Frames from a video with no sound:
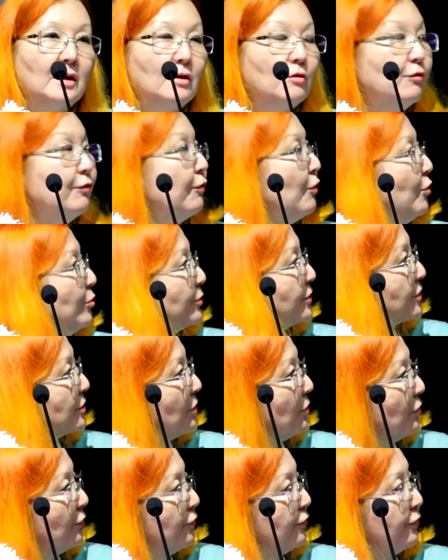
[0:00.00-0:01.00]
forms
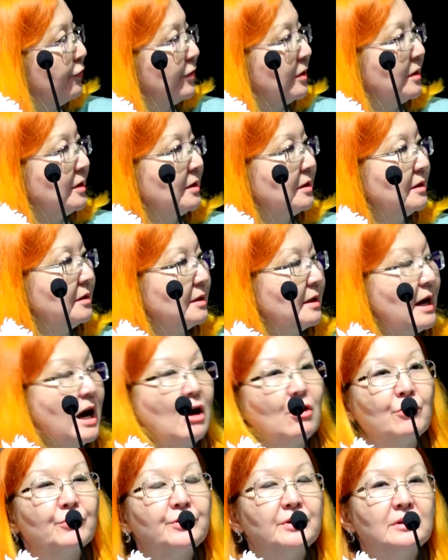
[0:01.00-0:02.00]
of
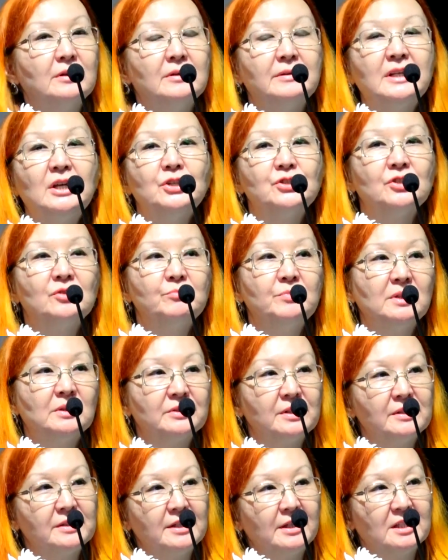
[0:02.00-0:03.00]
how the nation
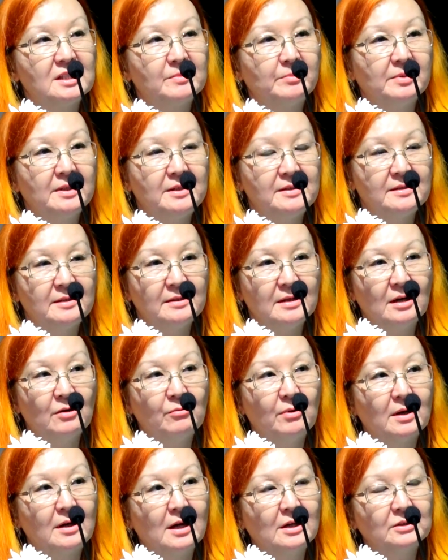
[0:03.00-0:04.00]
building takes place in
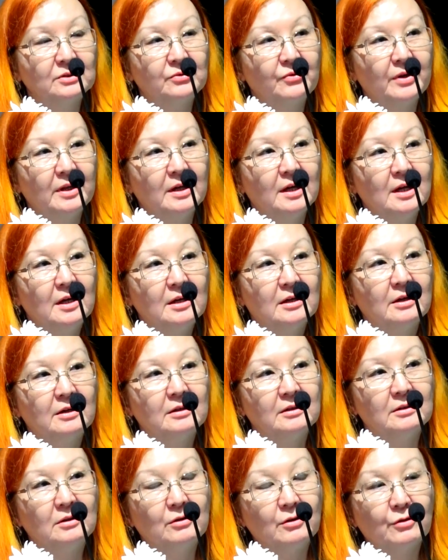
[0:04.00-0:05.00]
our country,
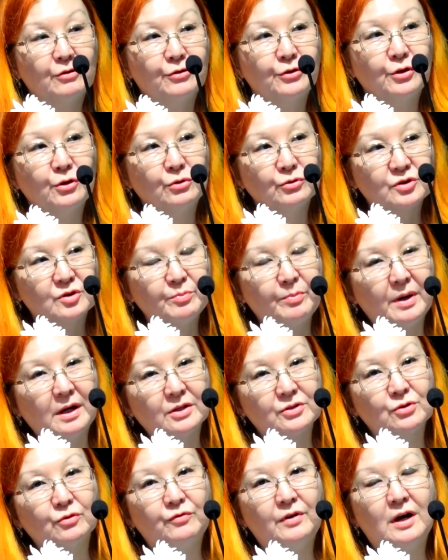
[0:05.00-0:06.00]
those
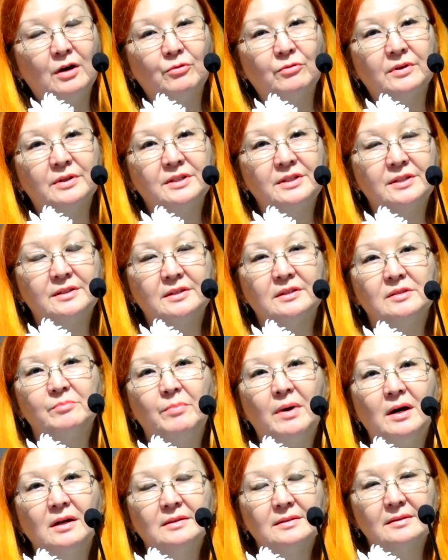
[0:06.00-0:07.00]
parts of our distant
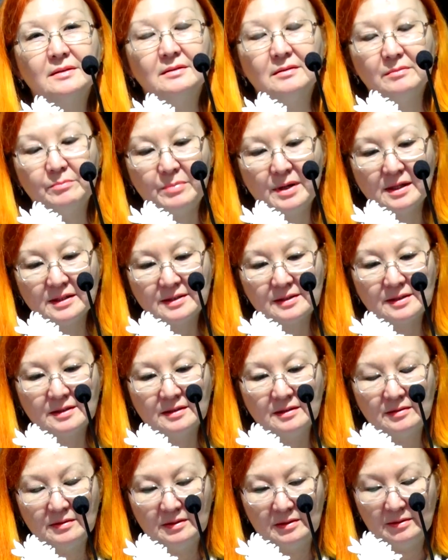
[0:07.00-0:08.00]
past
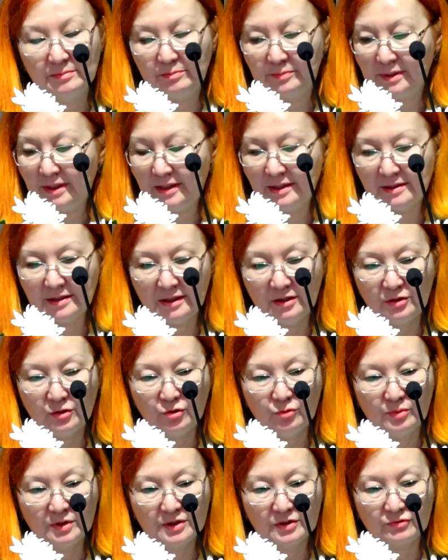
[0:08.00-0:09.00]
plays
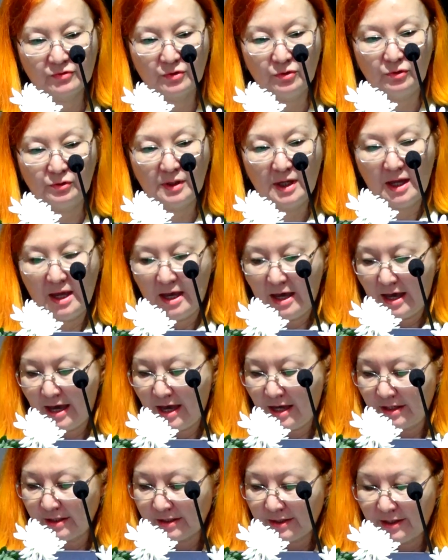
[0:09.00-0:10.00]
enormous role.
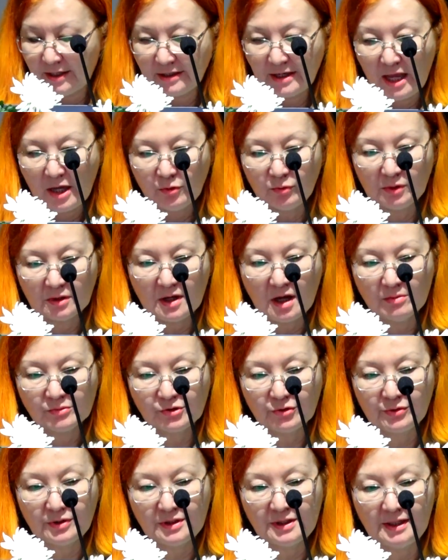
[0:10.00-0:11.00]
And then I will come
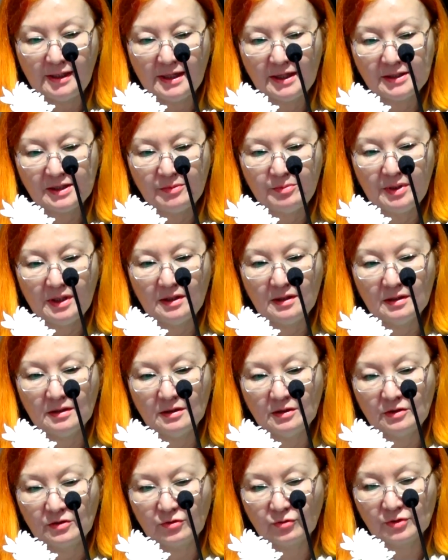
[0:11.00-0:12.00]
to the
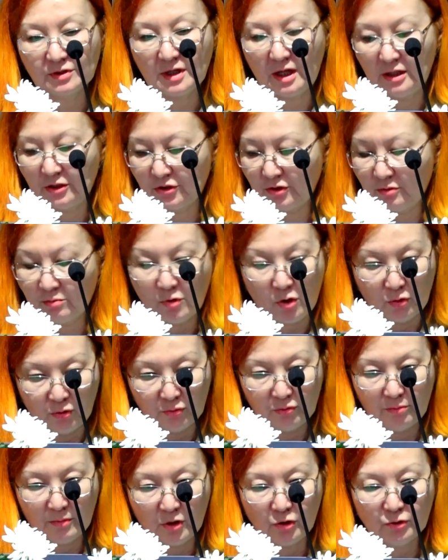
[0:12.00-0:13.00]
Tillya-Tepe cross-culture
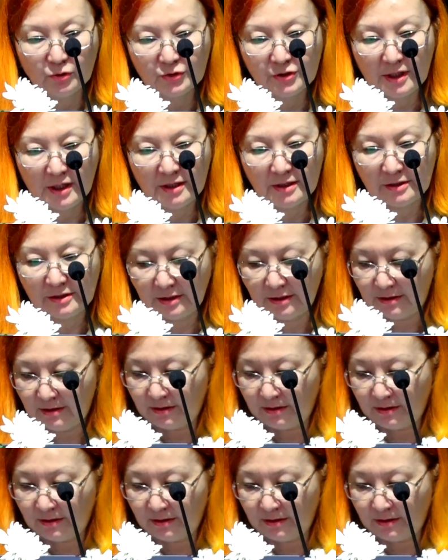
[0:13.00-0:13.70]
mold, and